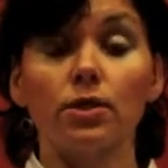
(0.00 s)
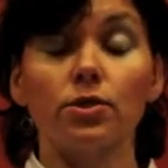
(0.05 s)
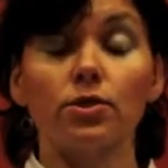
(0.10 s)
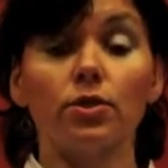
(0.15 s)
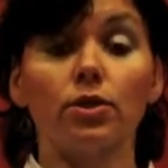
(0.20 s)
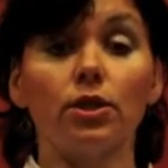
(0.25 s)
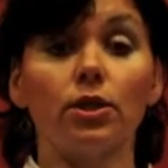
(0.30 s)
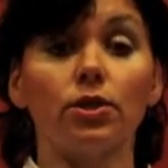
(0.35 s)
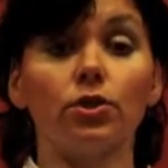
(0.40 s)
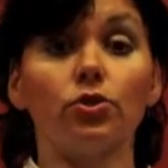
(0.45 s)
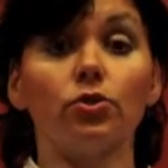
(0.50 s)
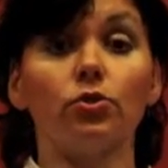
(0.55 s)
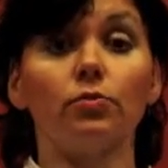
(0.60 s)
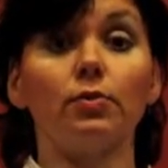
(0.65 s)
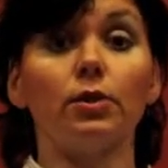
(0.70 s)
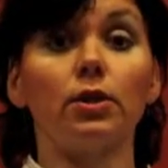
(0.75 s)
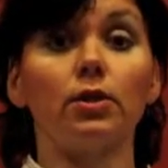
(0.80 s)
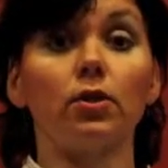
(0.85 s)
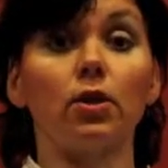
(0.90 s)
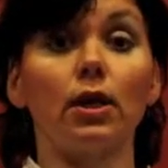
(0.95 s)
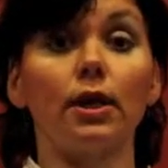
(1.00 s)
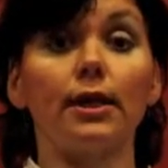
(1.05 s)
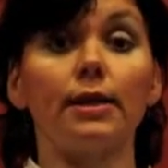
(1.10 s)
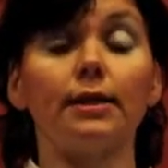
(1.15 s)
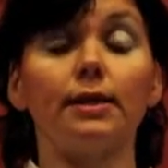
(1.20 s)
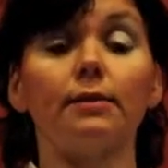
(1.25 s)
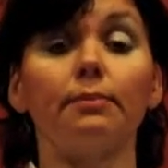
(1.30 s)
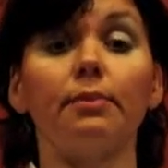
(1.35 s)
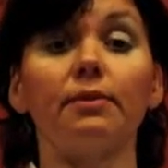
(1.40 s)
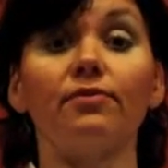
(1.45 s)
So they should be
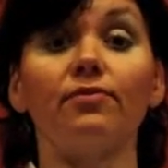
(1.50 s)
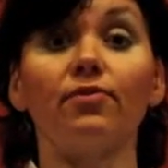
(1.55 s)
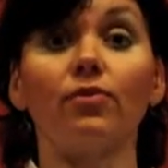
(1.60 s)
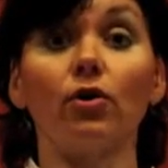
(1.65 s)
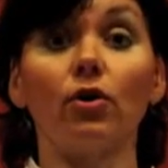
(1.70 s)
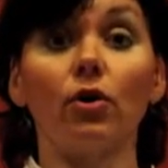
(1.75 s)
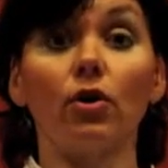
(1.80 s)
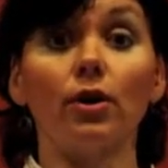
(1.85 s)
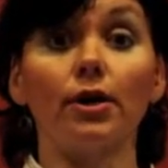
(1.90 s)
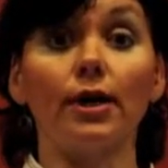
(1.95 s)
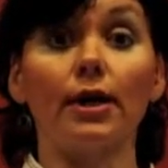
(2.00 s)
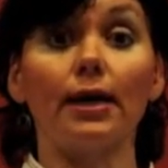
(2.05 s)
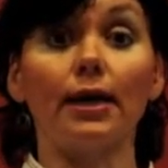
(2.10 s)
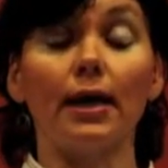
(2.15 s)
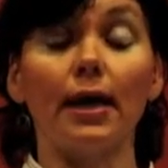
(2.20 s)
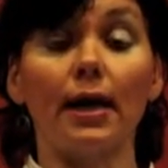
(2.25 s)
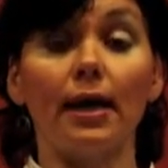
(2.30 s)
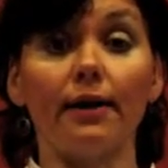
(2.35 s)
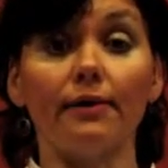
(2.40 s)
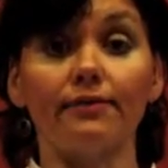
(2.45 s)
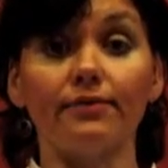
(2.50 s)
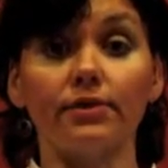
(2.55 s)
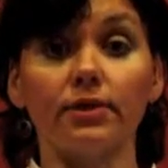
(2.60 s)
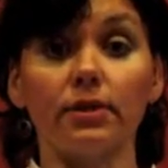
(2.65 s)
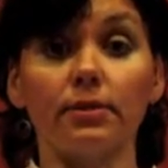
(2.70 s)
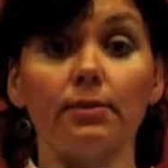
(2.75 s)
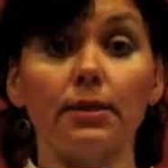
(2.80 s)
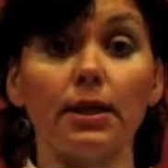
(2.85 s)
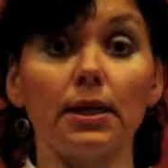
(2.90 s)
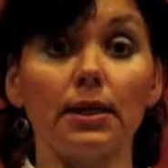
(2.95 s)
toileted before and
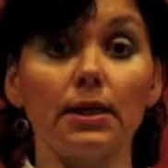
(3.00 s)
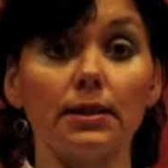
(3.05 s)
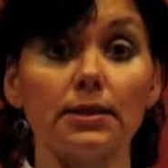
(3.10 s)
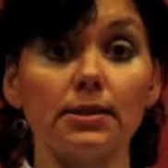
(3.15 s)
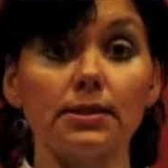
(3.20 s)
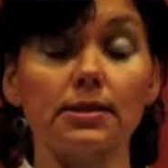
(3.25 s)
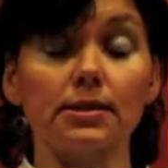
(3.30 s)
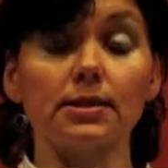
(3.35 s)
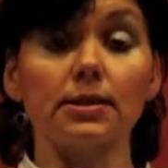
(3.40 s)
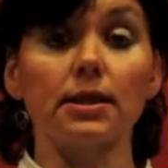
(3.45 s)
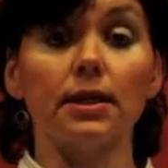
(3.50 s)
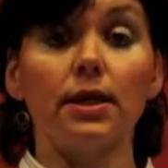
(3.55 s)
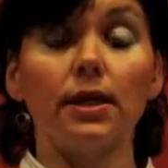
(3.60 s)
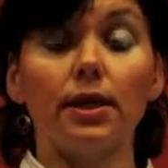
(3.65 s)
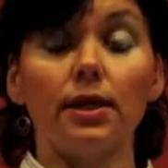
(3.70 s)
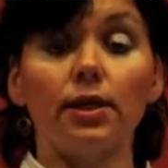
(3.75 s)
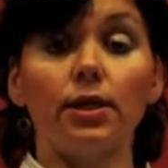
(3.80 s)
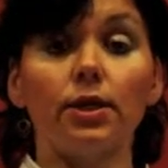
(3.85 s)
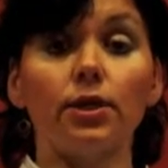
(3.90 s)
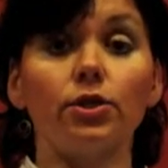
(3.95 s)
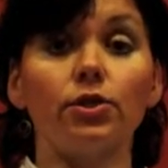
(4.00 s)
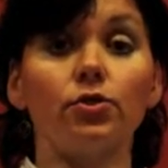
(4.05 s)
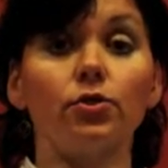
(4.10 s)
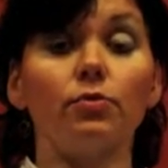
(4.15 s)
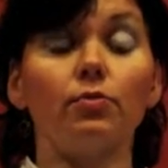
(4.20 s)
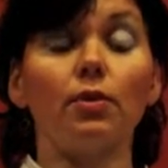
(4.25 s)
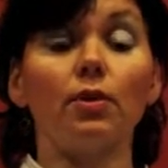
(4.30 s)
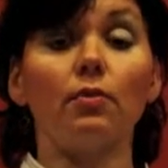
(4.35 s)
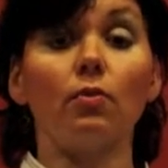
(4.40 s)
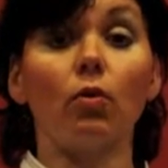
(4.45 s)
after meals. They
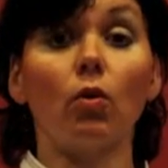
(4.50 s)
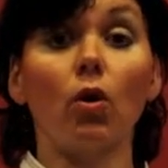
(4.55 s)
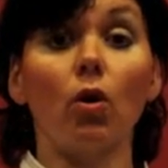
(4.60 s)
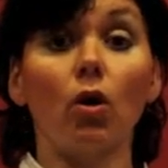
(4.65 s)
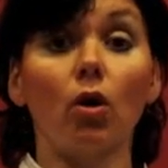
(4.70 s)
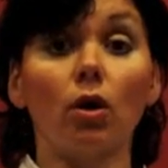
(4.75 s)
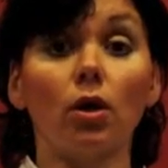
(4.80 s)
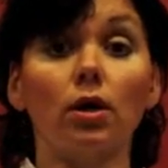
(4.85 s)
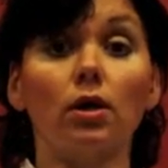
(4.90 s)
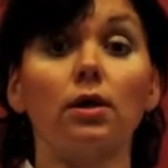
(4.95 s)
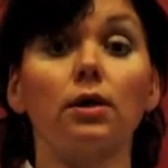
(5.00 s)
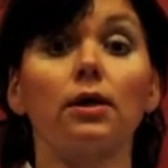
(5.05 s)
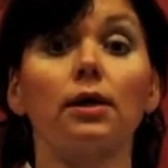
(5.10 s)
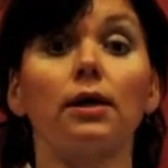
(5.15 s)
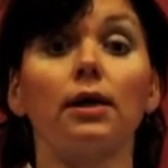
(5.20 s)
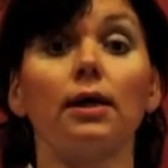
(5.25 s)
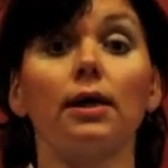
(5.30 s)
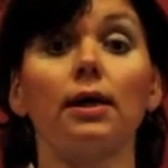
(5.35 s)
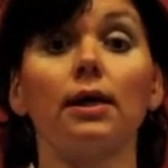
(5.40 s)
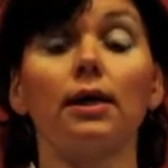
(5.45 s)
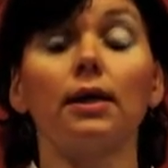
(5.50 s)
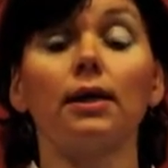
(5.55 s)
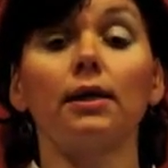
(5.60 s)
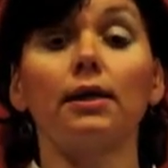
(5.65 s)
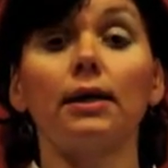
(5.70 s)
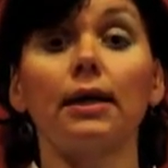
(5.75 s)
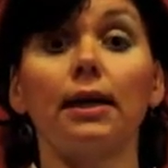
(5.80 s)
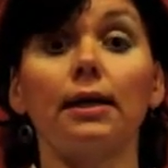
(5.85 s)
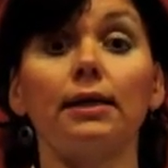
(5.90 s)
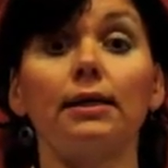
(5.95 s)
should be walking
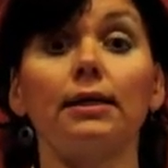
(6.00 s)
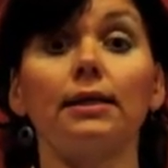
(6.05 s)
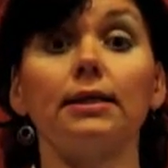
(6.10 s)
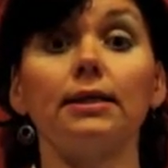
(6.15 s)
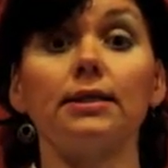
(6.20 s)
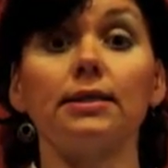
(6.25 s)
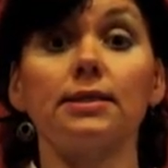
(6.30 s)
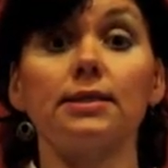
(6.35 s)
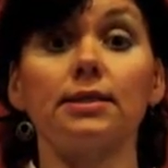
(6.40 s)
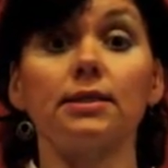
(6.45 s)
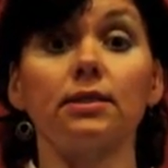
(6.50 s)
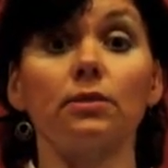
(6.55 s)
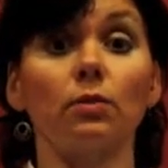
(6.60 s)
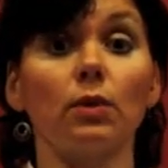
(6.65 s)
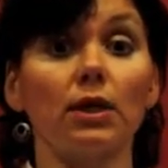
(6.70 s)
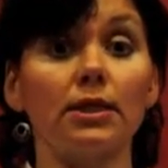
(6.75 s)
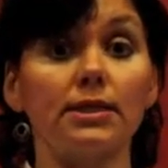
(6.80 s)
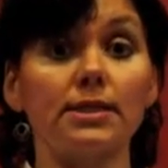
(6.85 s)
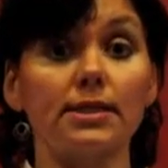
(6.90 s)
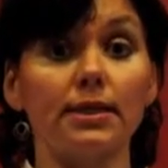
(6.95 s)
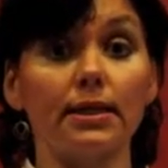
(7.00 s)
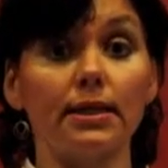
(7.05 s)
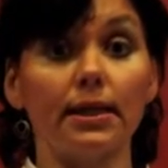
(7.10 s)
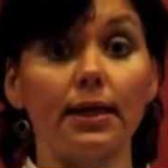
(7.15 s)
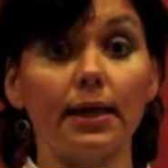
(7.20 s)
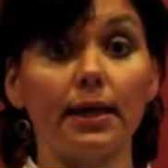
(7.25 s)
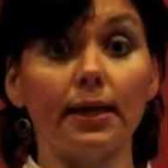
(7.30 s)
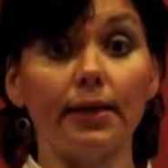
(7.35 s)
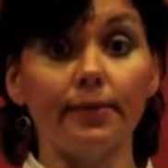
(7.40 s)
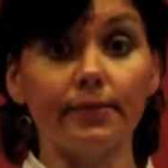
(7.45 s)
at least twice a
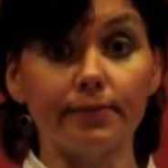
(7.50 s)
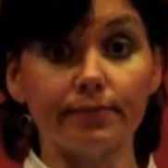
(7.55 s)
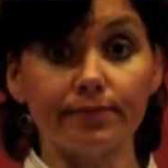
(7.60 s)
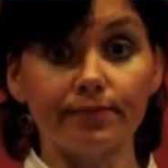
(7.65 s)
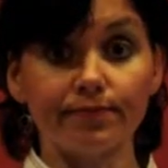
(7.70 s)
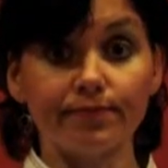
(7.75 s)
day